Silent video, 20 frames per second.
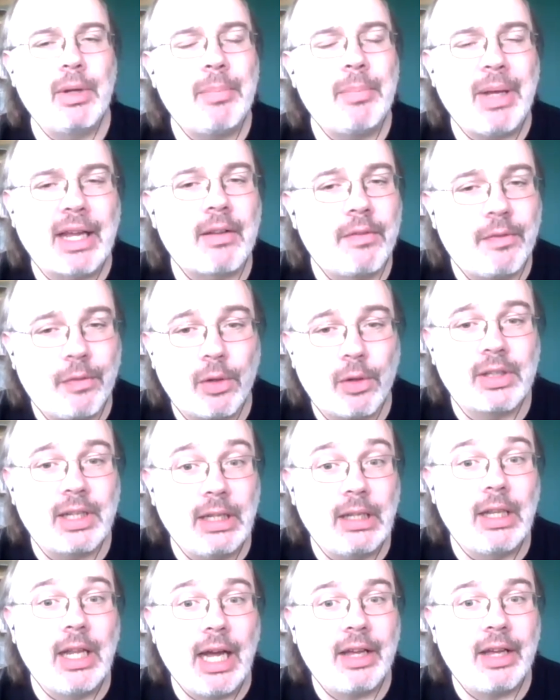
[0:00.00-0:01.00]
went back and forth a
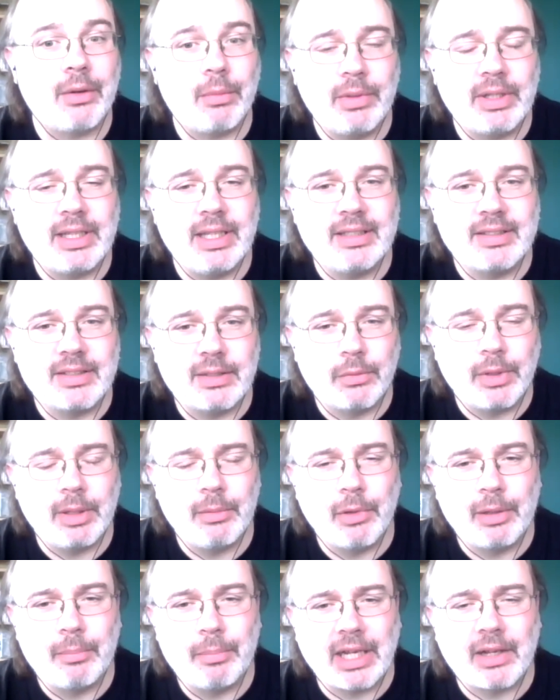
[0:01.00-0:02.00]
lot with this, and we
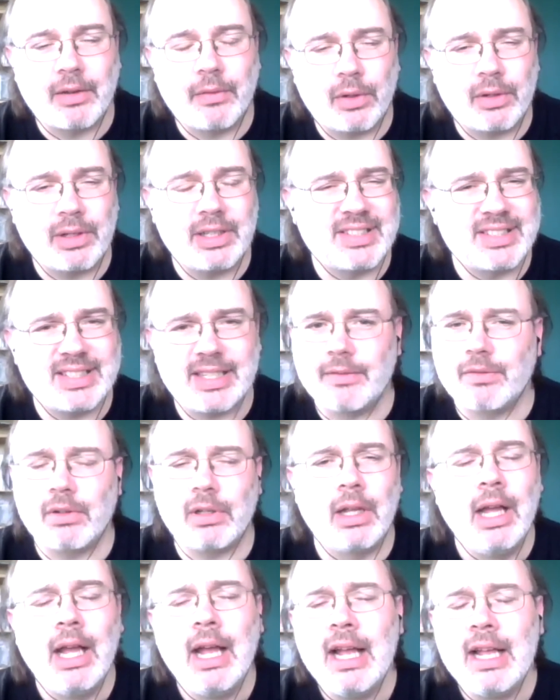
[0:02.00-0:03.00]
went back and forth at
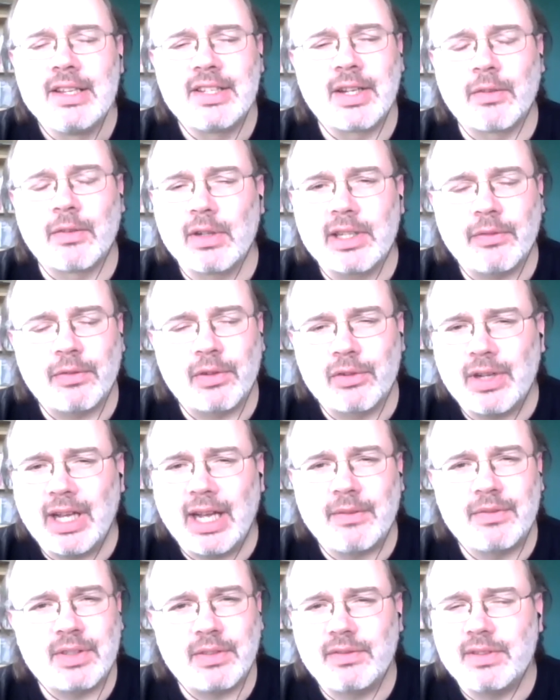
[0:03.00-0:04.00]
several different
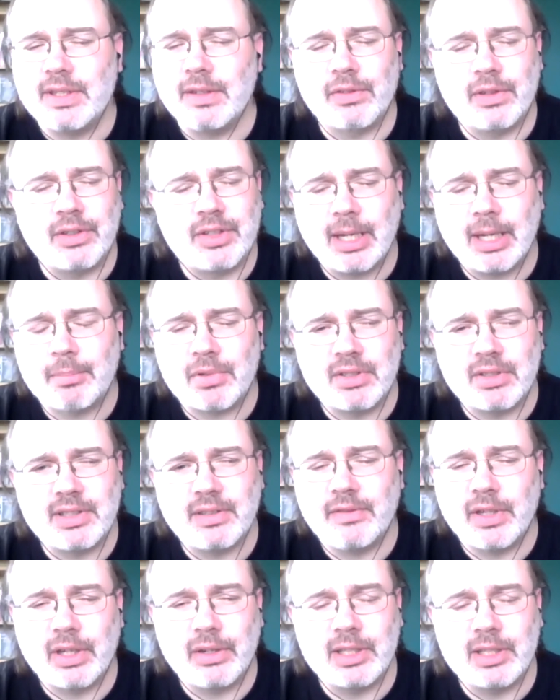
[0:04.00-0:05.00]
drafts of different chapters
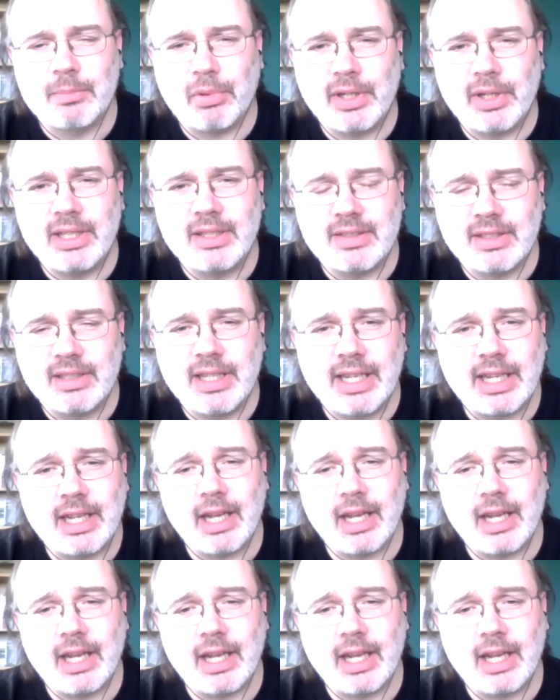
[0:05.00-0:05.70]
at various points, and they